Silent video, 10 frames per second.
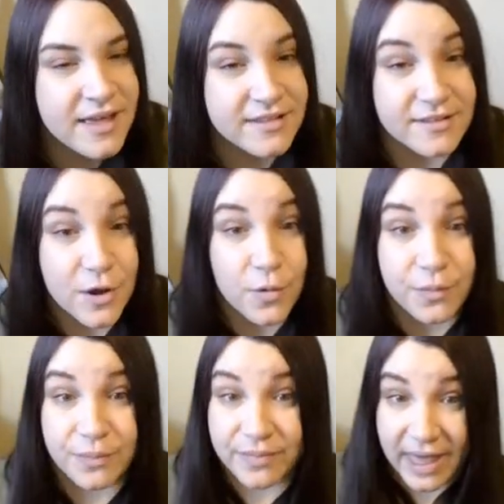So
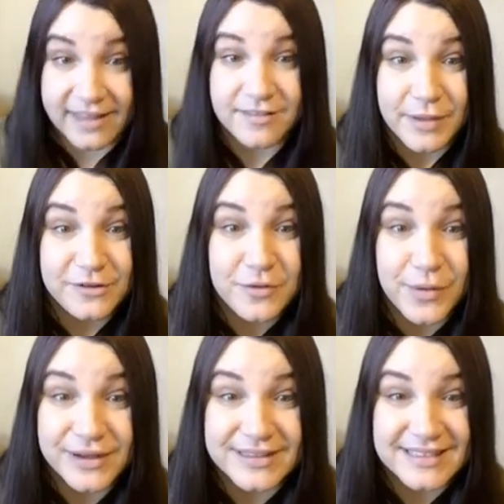that's my two
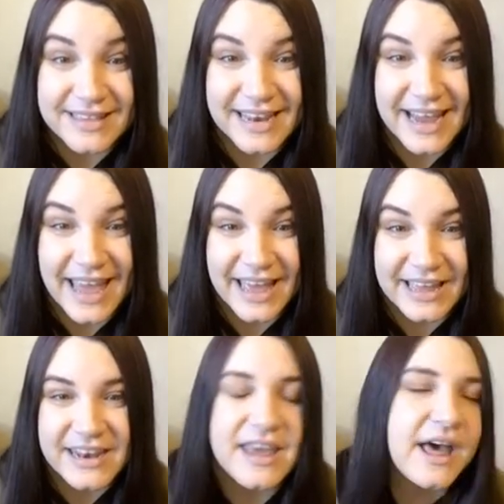books that I
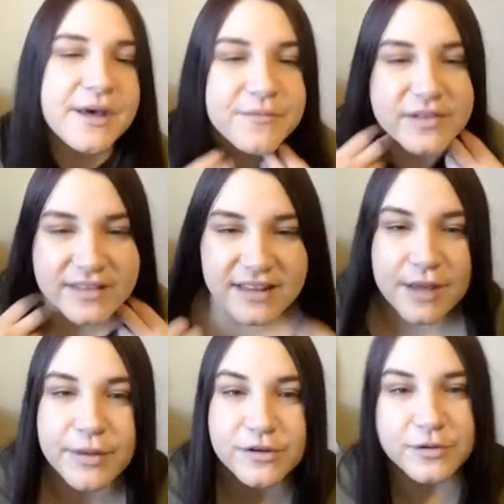had um, for this
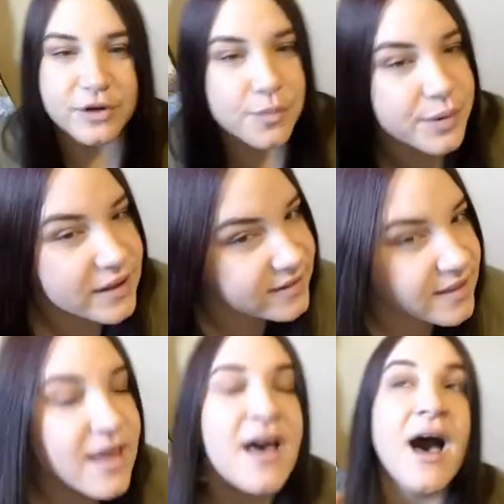time, my two adult books.